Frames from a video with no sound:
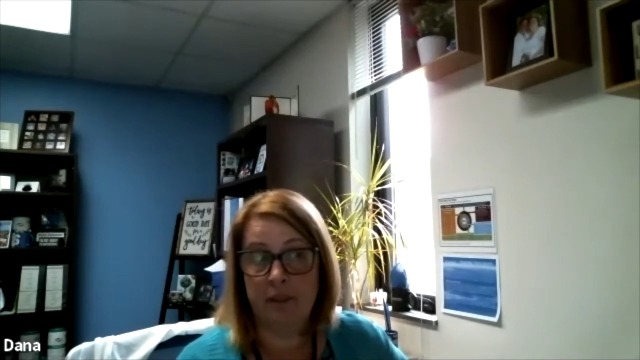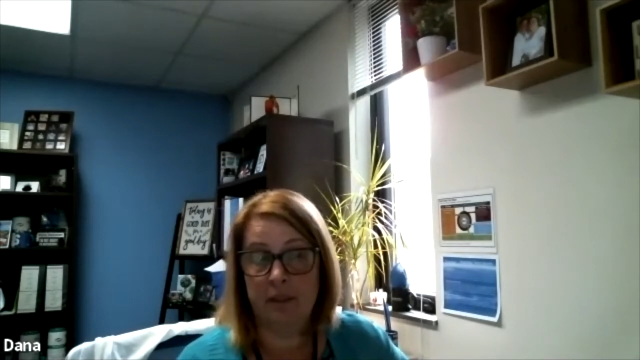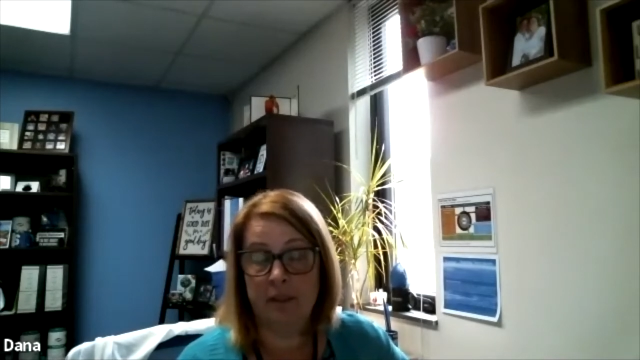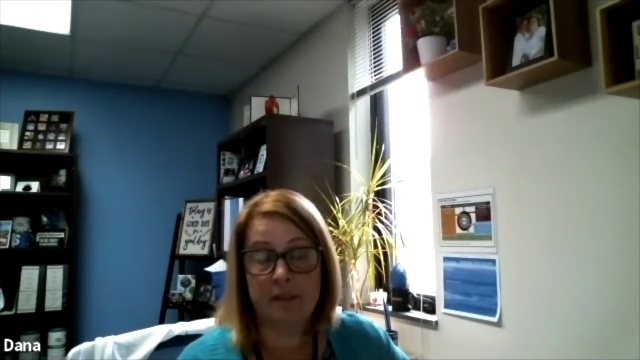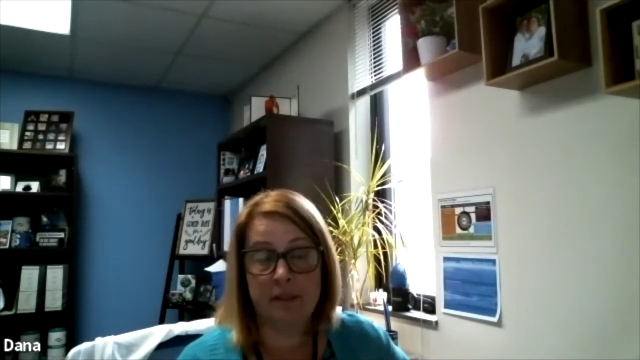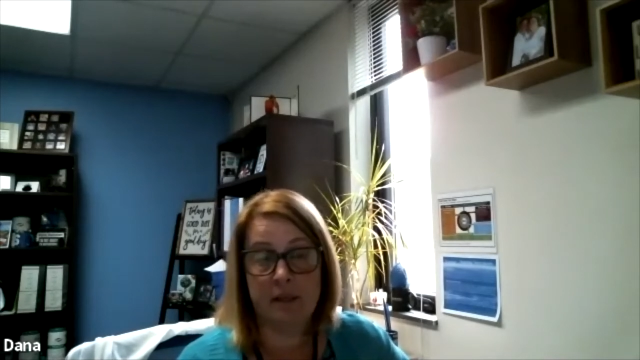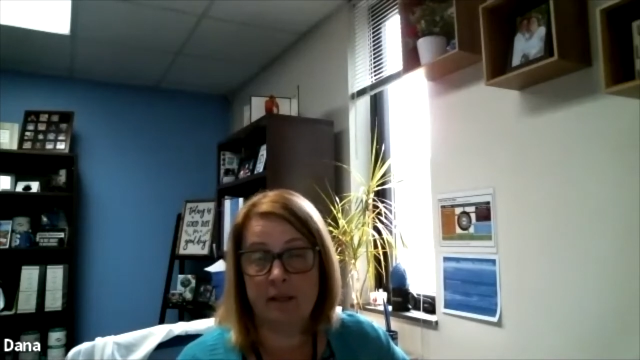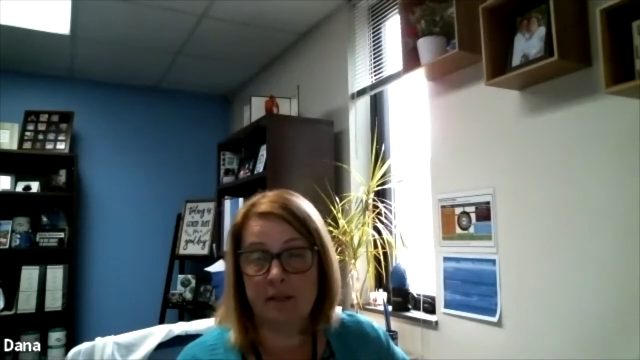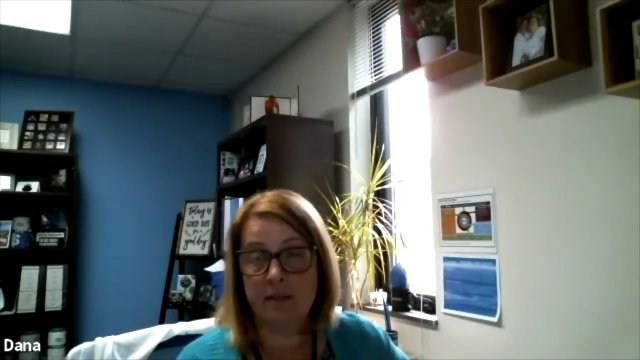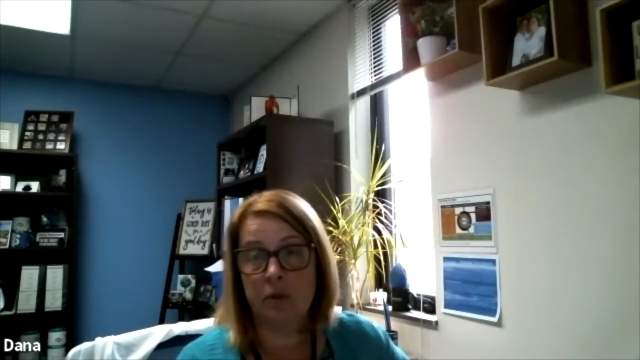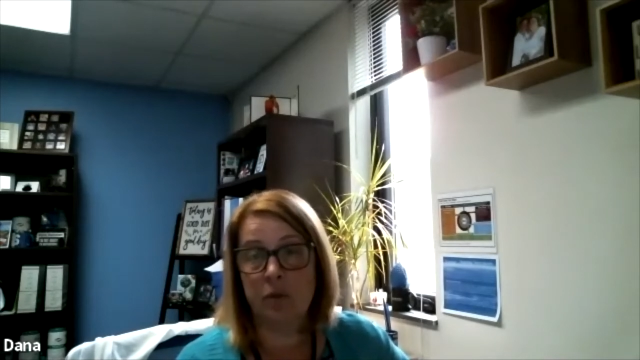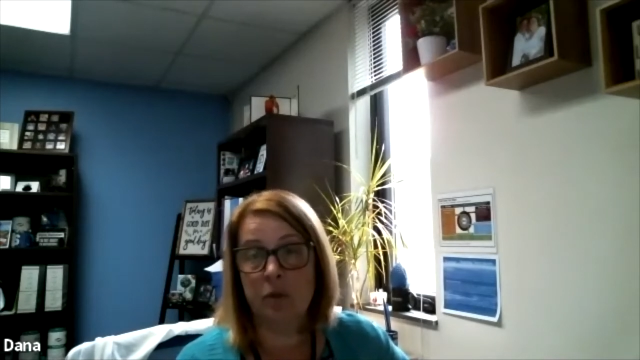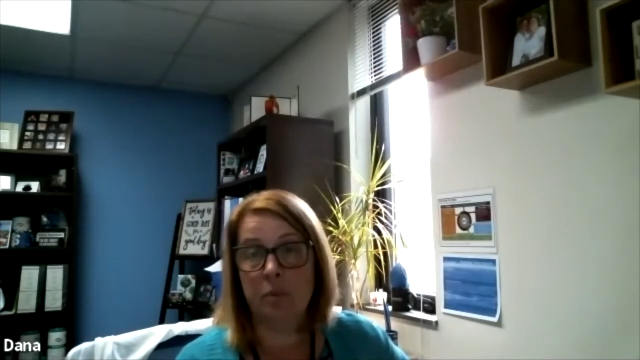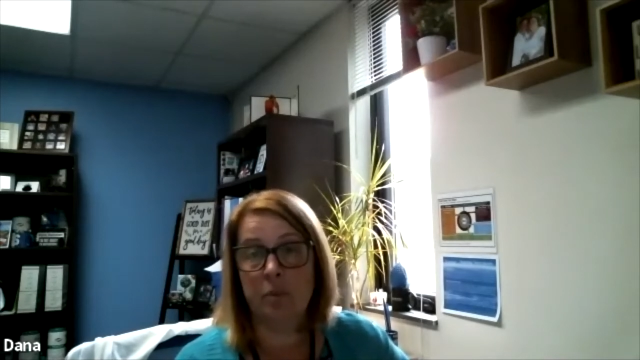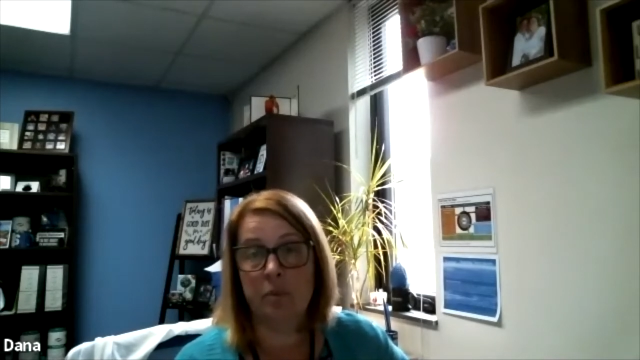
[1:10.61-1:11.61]
inside
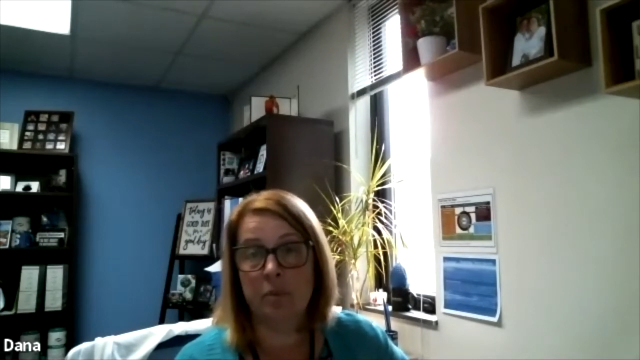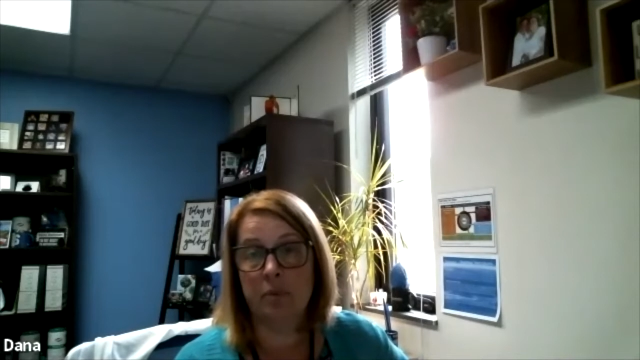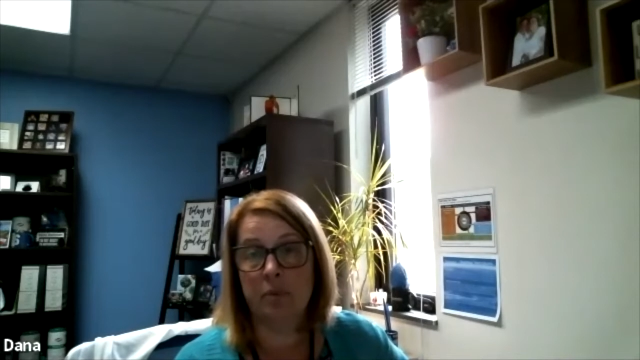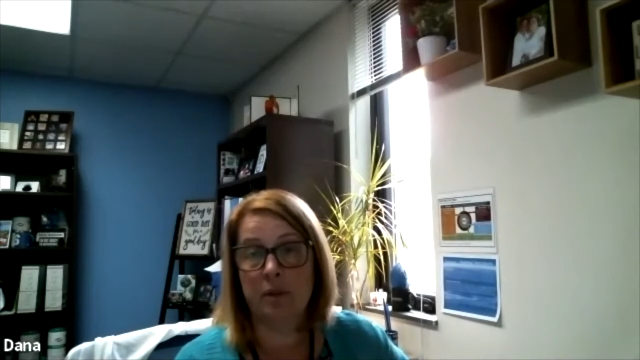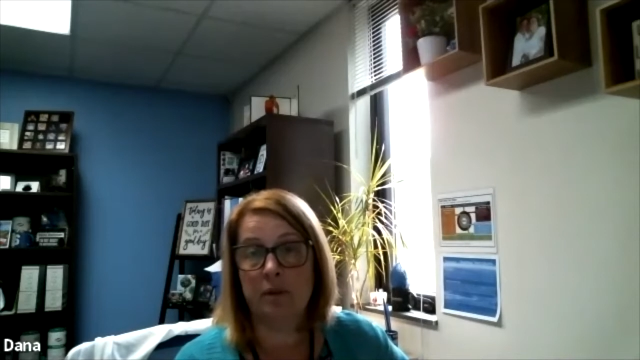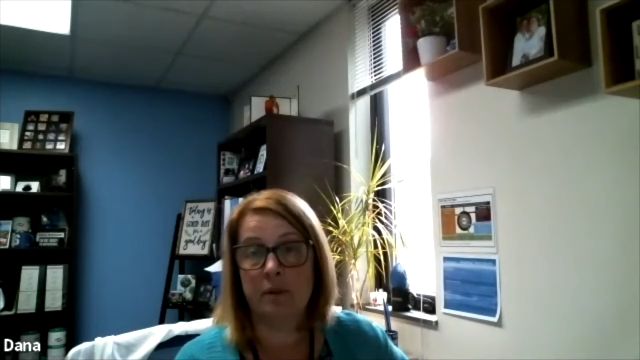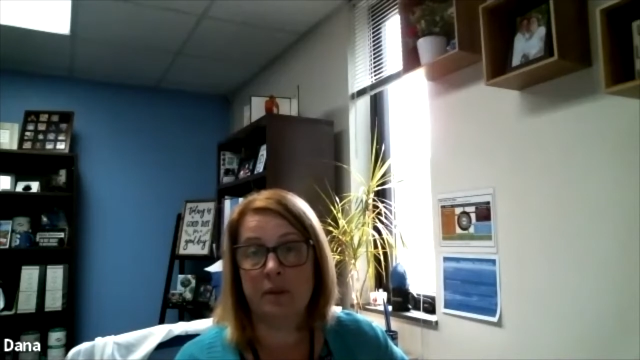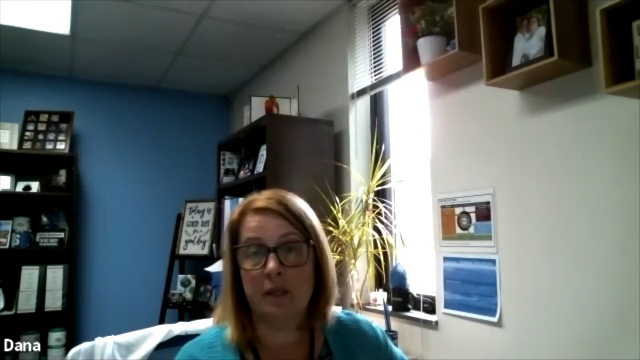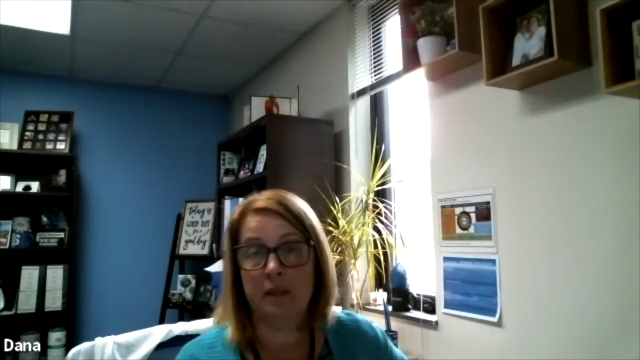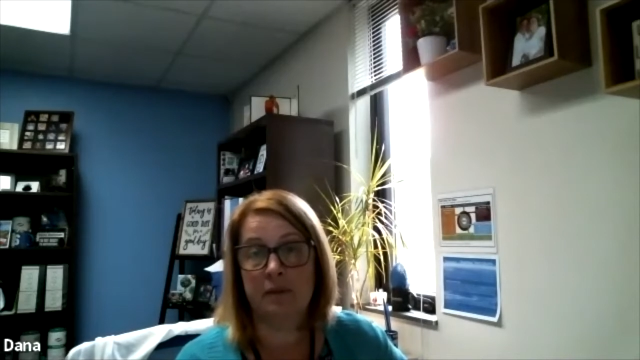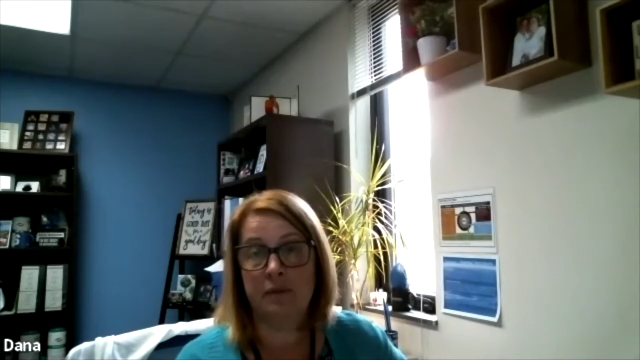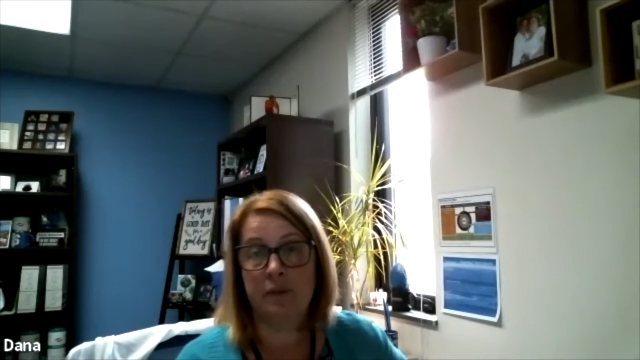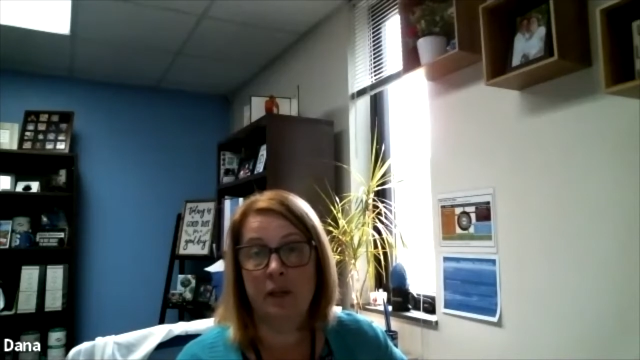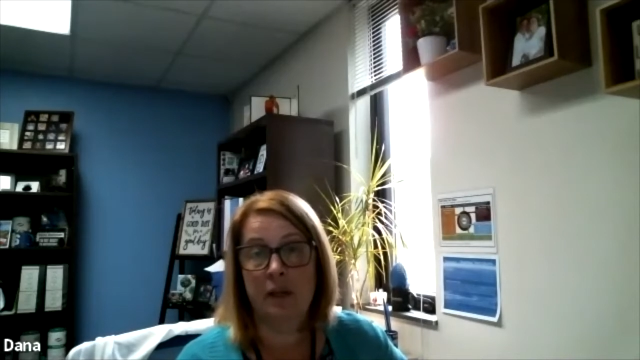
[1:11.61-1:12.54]
scoop, whether they've